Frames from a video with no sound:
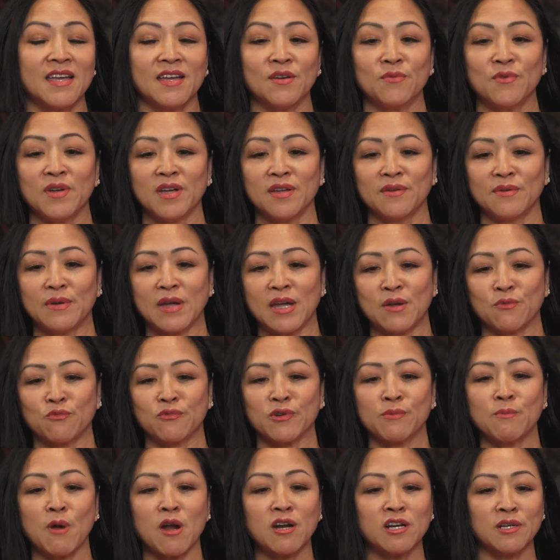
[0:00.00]
Well,
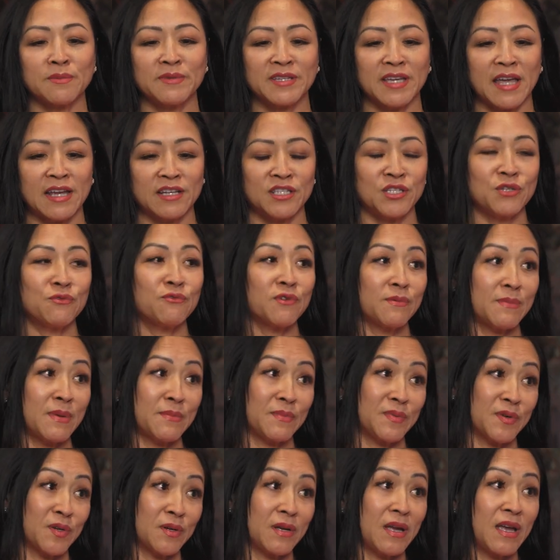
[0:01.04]
remarkably, I do
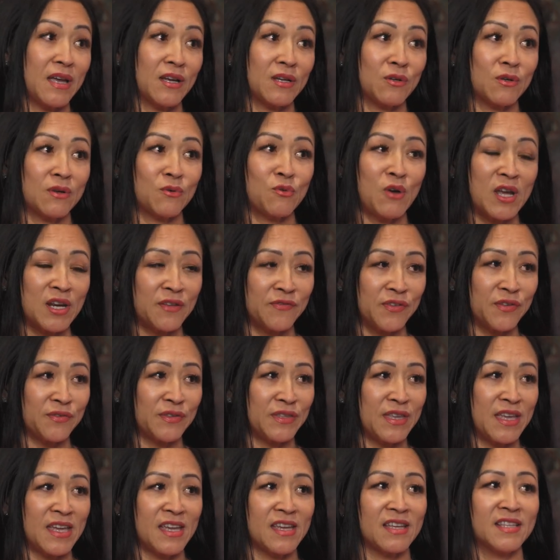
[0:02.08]
remember quite a few
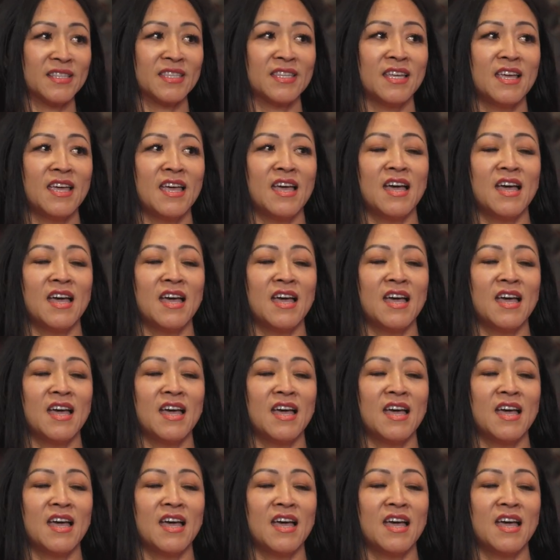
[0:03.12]
things.